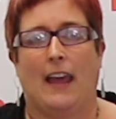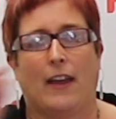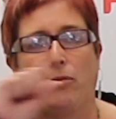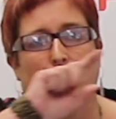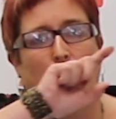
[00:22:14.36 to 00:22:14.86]
And
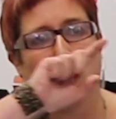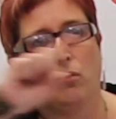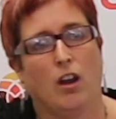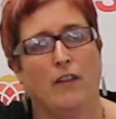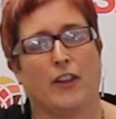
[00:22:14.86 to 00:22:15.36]
they wrote it
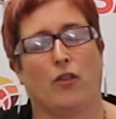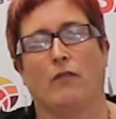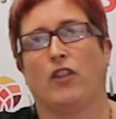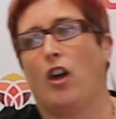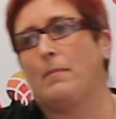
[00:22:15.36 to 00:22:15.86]
all over their
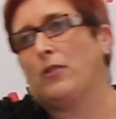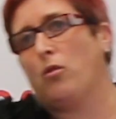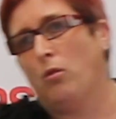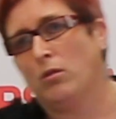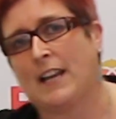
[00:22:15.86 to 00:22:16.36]
envelope
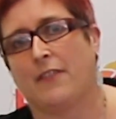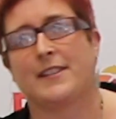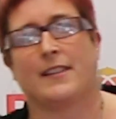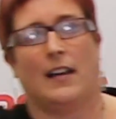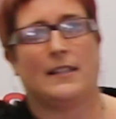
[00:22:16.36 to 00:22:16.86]
and all down
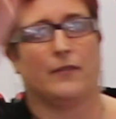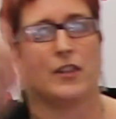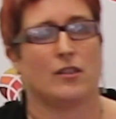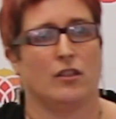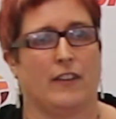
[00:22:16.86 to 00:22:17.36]
the sides of
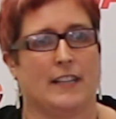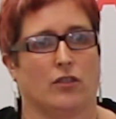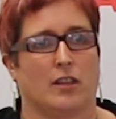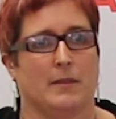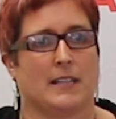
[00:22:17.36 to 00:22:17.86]
the survey
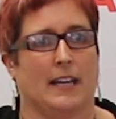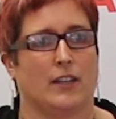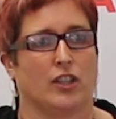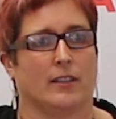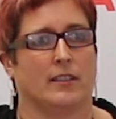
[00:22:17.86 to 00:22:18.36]

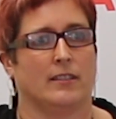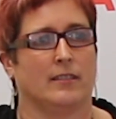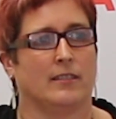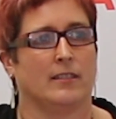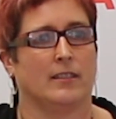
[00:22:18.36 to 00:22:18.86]

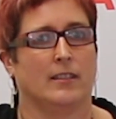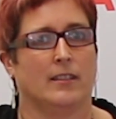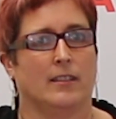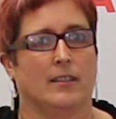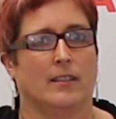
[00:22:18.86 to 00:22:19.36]

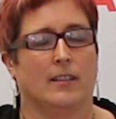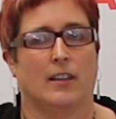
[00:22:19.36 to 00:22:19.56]
documentation.